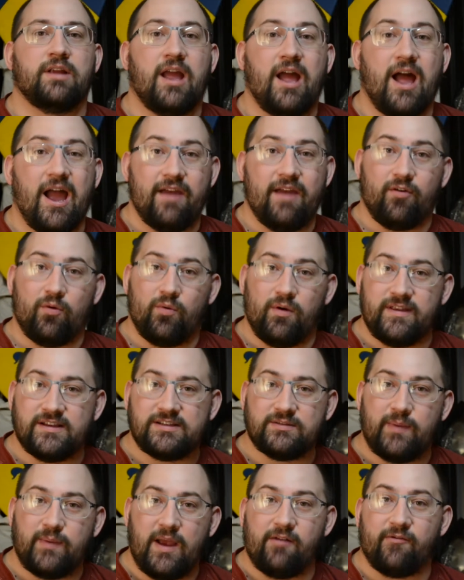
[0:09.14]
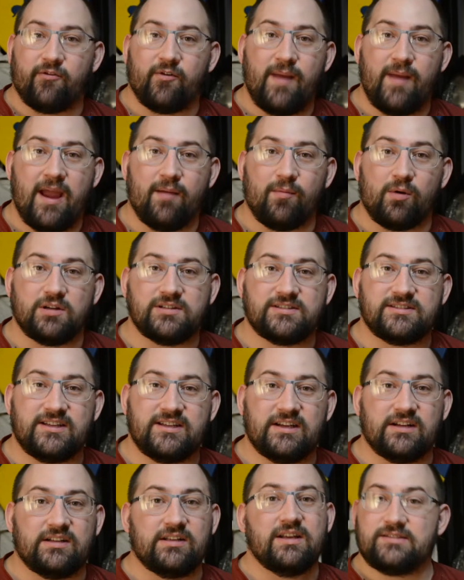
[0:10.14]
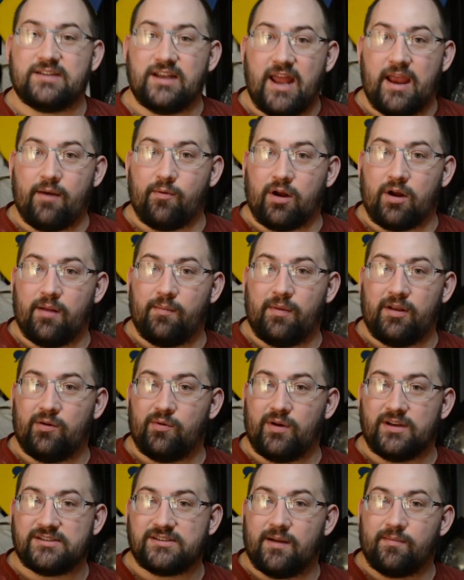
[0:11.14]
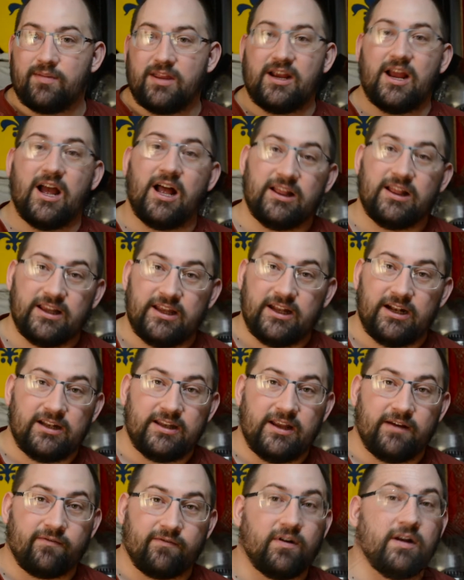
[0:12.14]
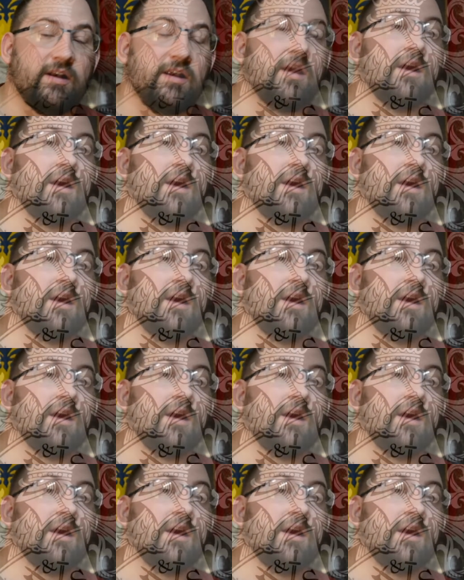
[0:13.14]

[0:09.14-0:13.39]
Hi everyone, this is Ben from Hammer and Steel. Today we're going to be doing something a little different.